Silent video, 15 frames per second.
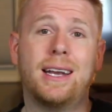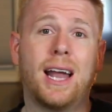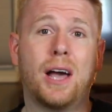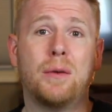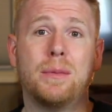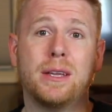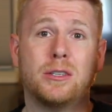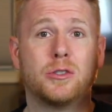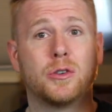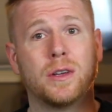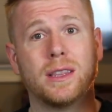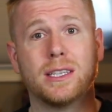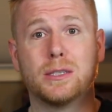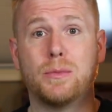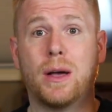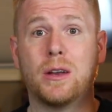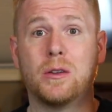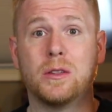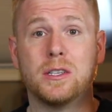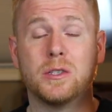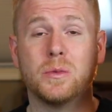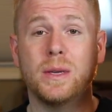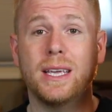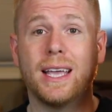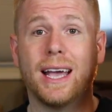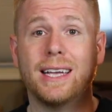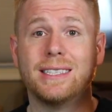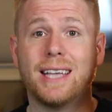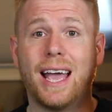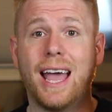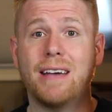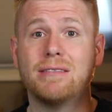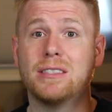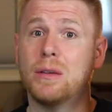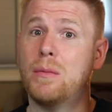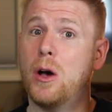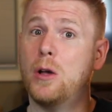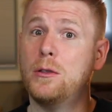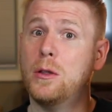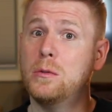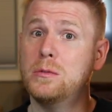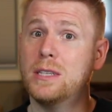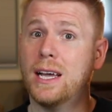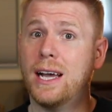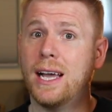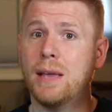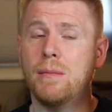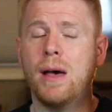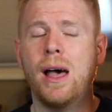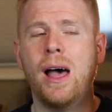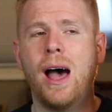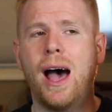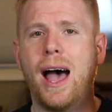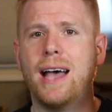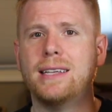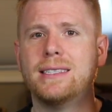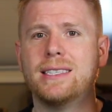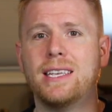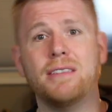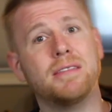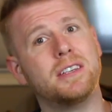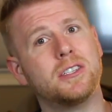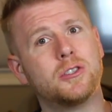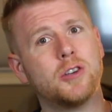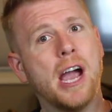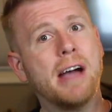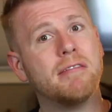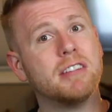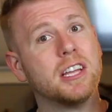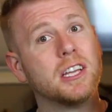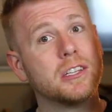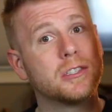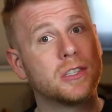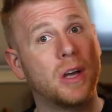and I'll be enjoying this bottle this week as I have some alone time as Steven is traveling.